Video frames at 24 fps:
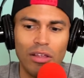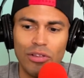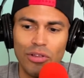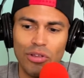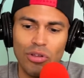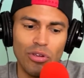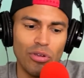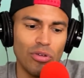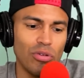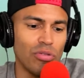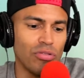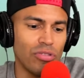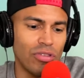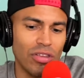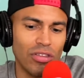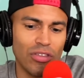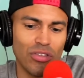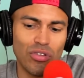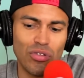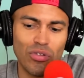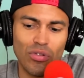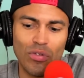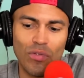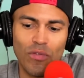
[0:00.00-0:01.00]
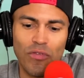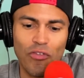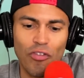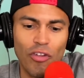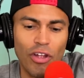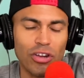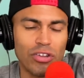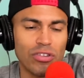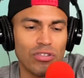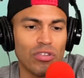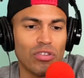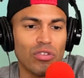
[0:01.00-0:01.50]
You use it to
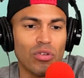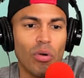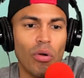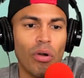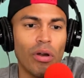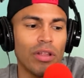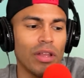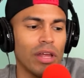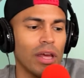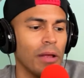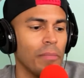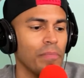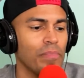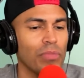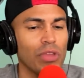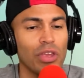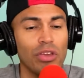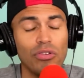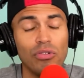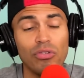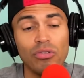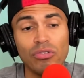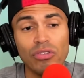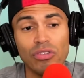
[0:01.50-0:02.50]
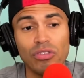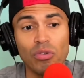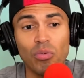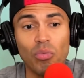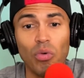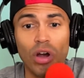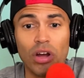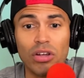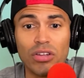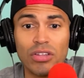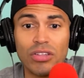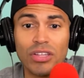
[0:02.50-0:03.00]
flush the toilet. You use it to
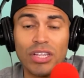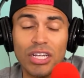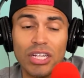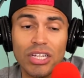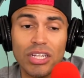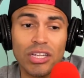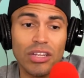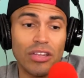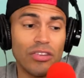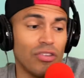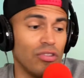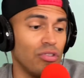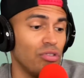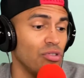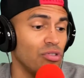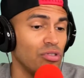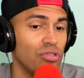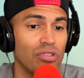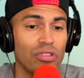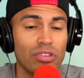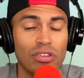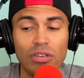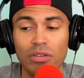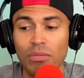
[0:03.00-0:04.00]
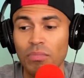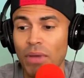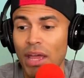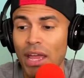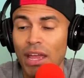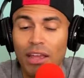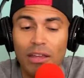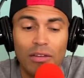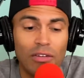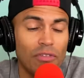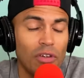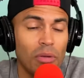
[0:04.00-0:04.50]
wash dishes. You use it to
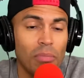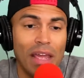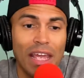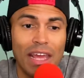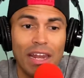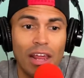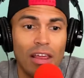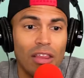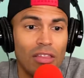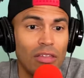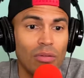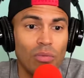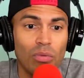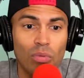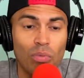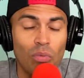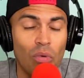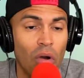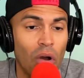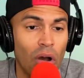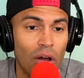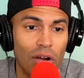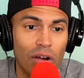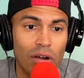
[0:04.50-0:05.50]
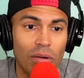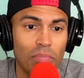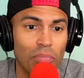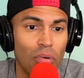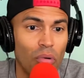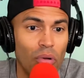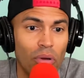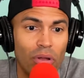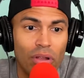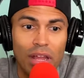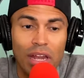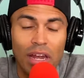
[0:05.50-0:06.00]
make, if you're making anything with water,
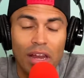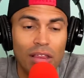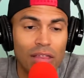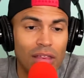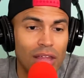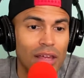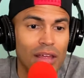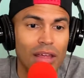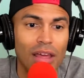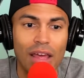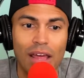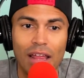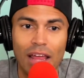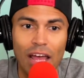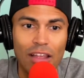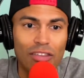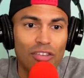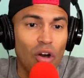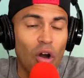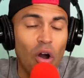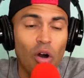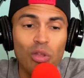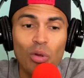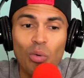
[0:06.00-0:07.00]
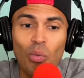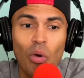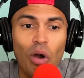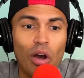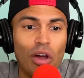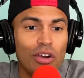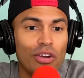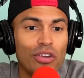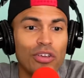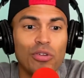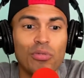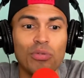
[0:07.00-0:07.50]
boil anything. That's all the
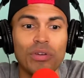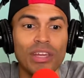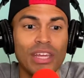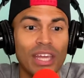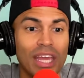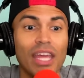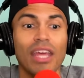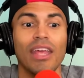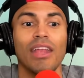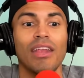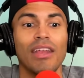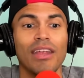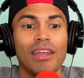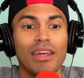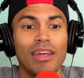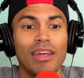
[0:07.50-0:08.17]
water you get.